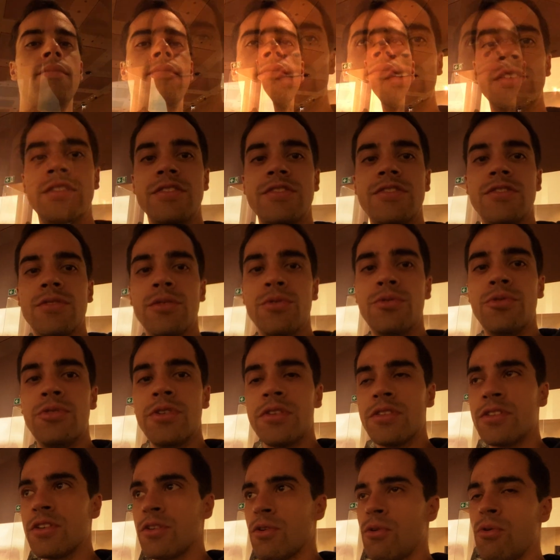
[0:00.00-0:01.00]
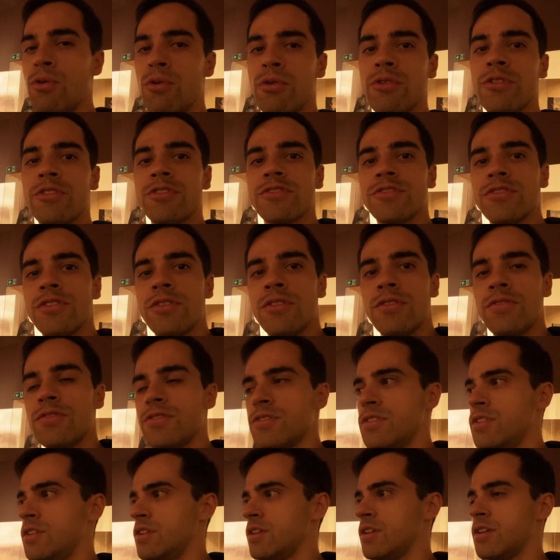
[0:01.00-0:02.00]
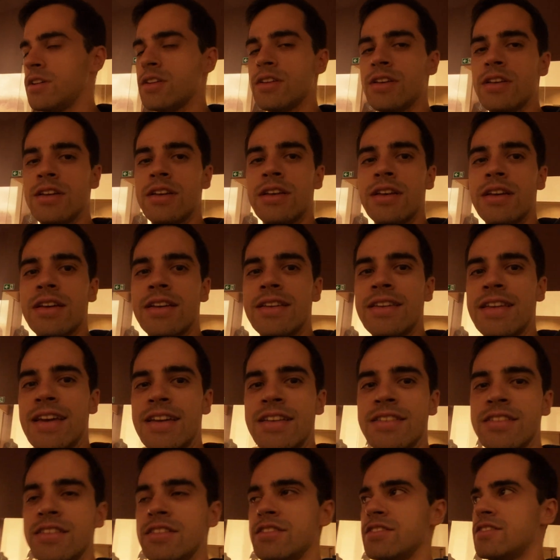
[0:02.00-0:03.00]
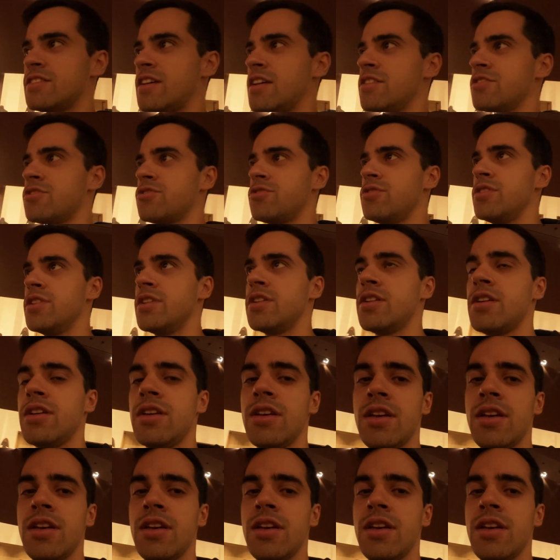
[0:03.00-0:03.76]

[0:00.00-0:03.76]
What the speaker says: And so during the course of the 19th century,